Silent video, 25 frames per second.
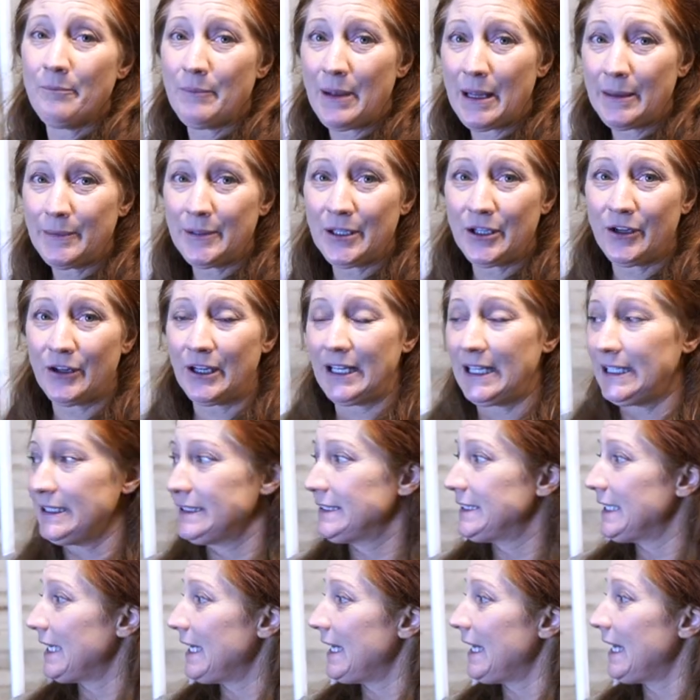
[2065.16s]
baby
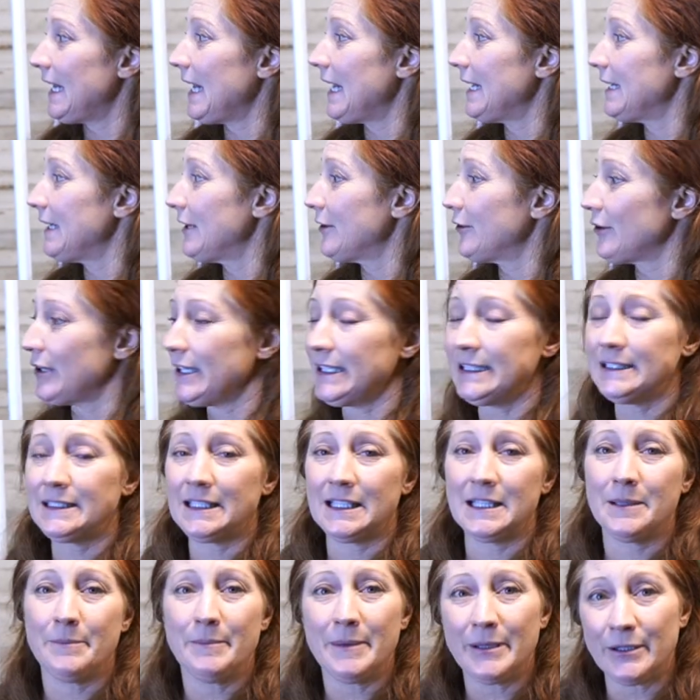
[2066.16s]
greens and greens
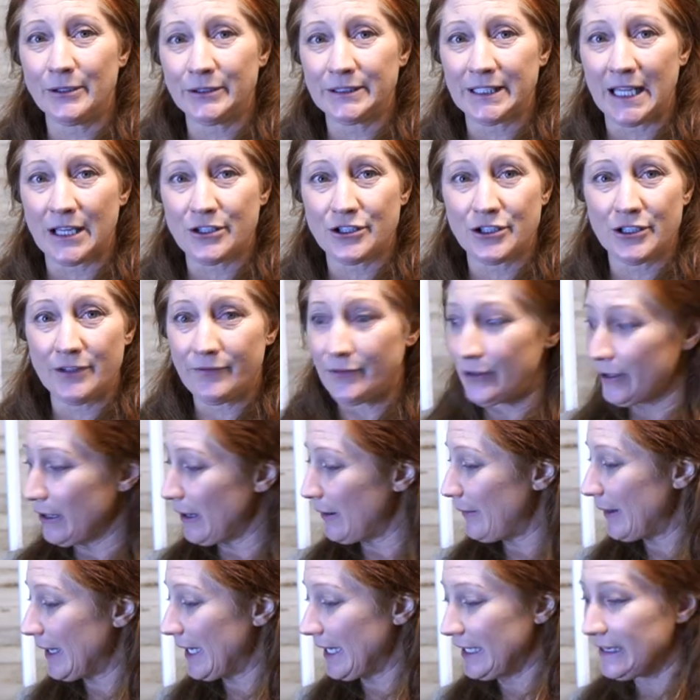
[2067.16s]
in the middle section of
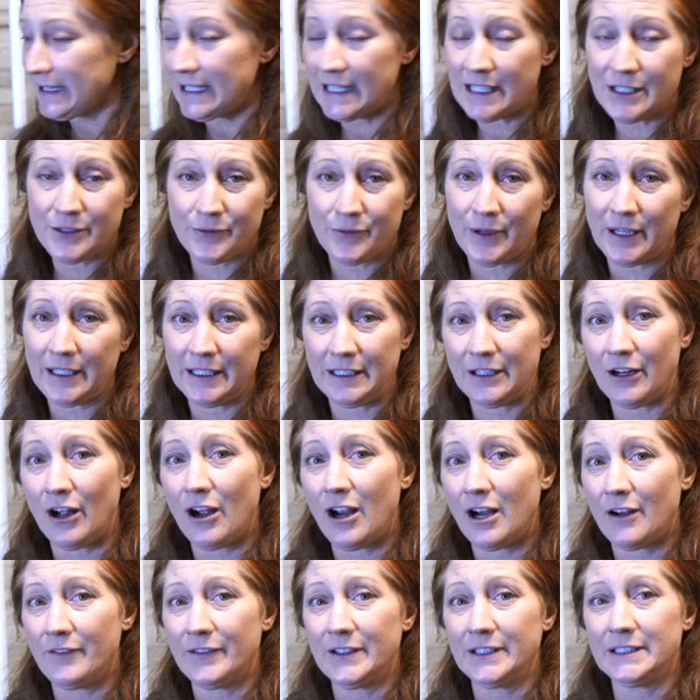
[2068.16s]
growing and things ready to
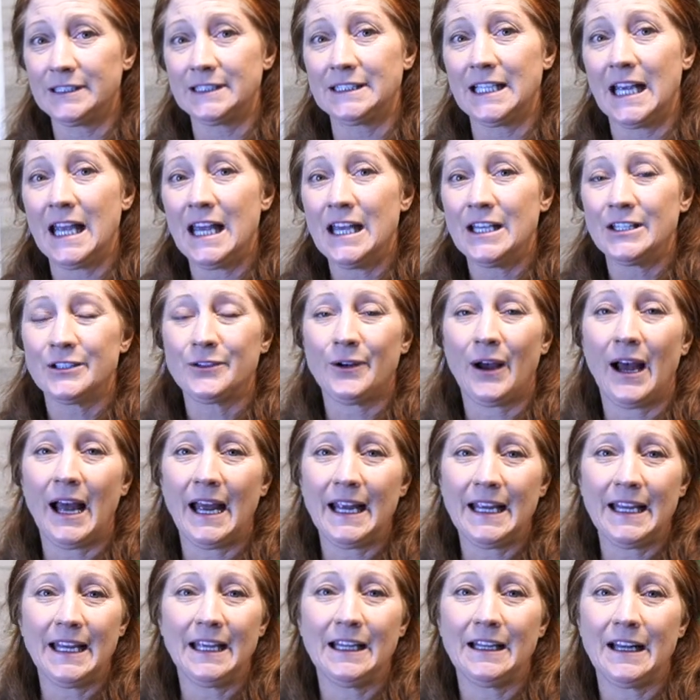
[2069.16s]
harvest. So
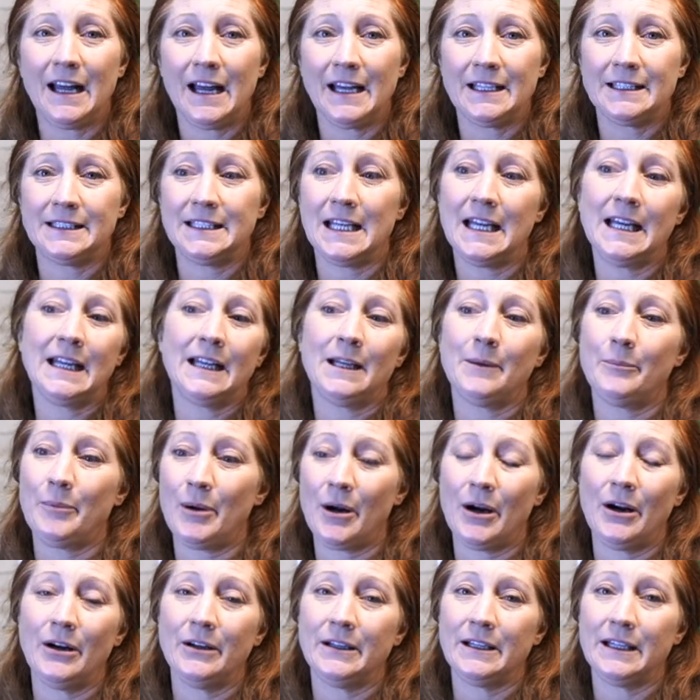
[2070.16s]
I cannot take it
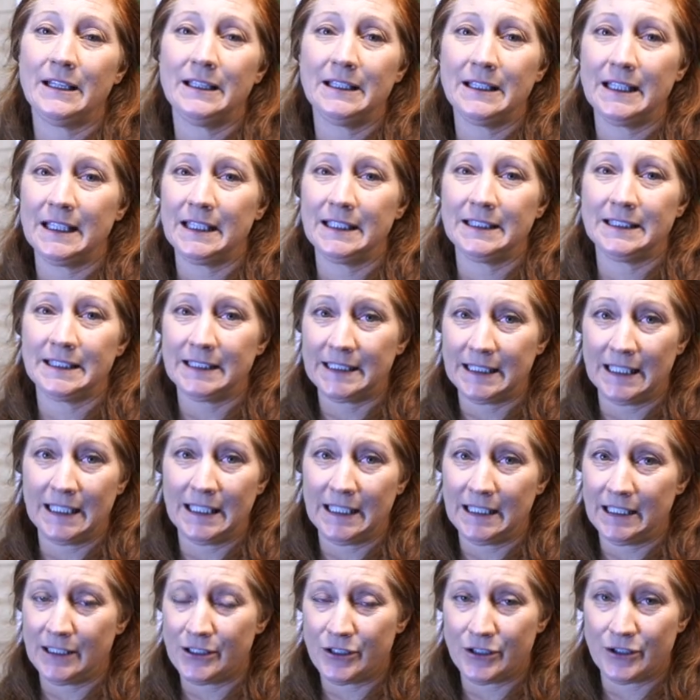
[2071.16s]
apart and let it sit
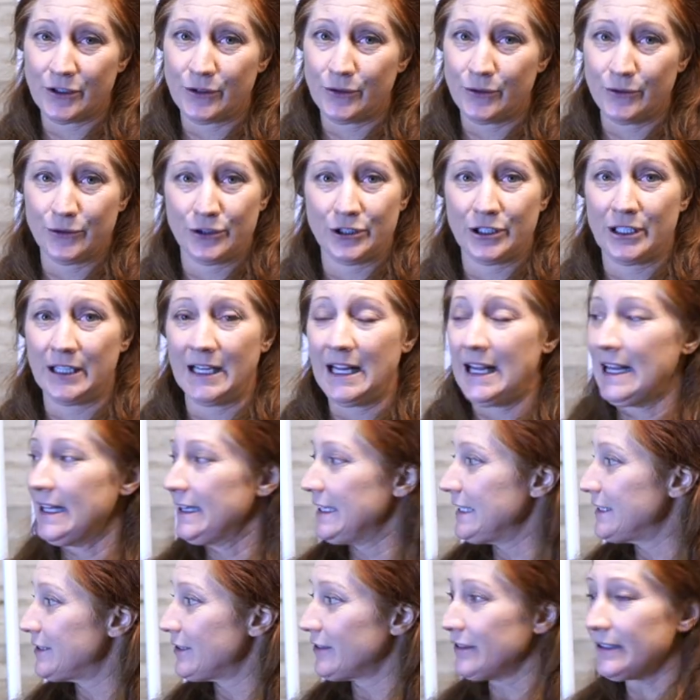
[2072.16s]
in a solution.
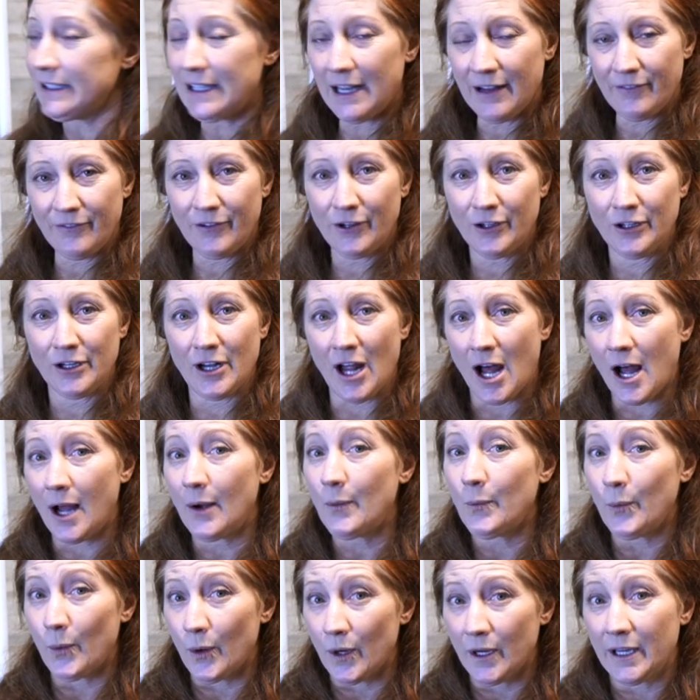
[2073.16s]
These are never
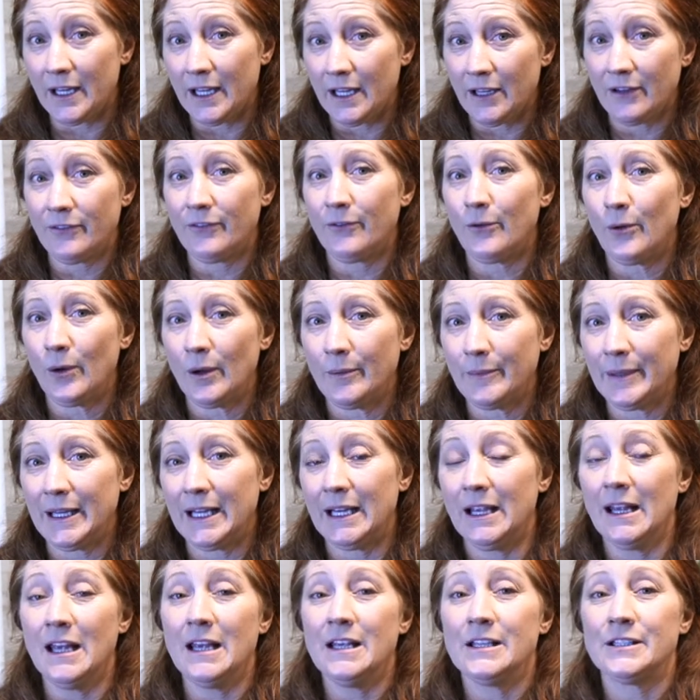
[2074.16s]
not working for
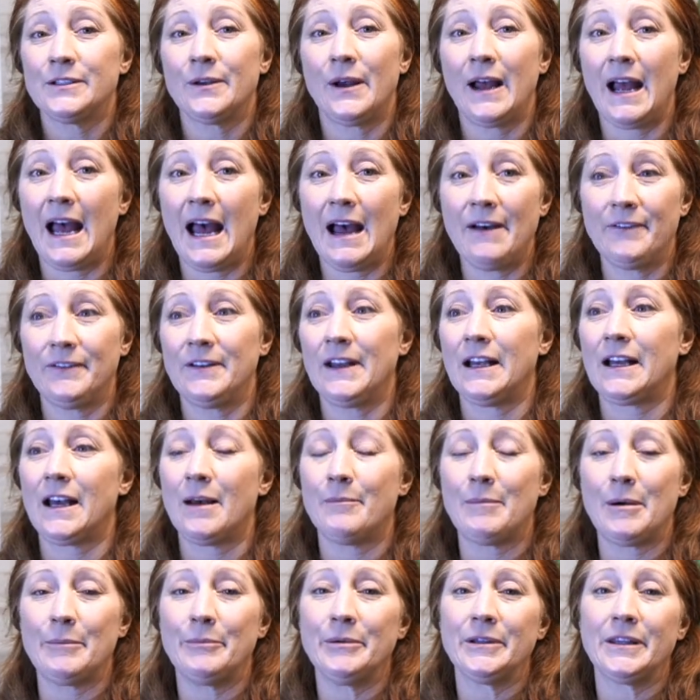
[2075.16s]
me. So I have to
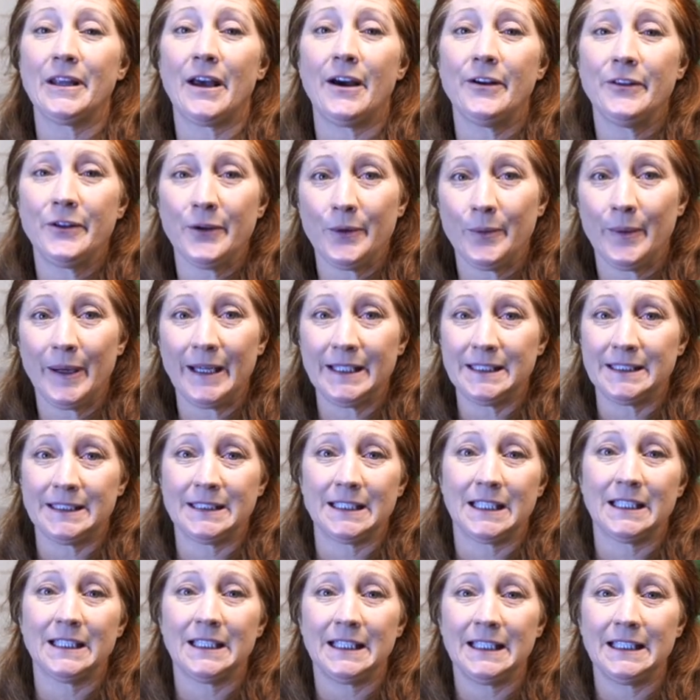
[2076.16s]
come up with other ways
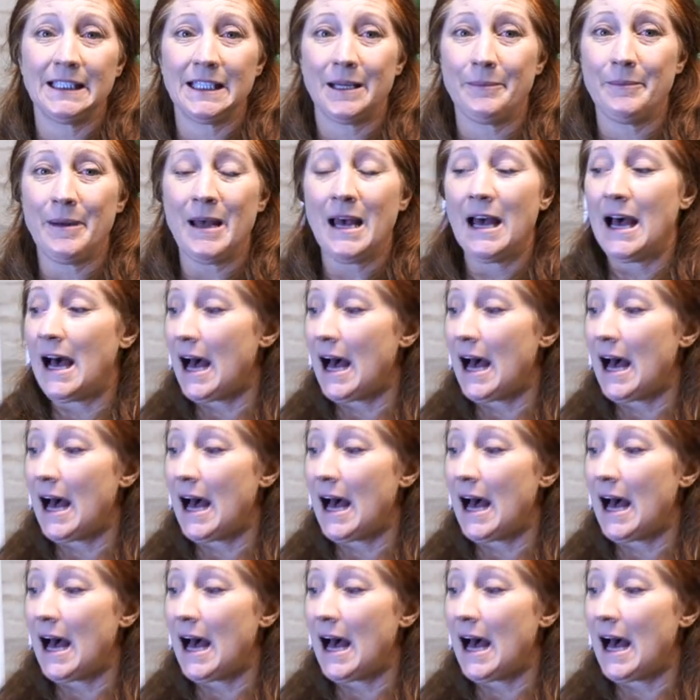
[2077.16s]
to clean them.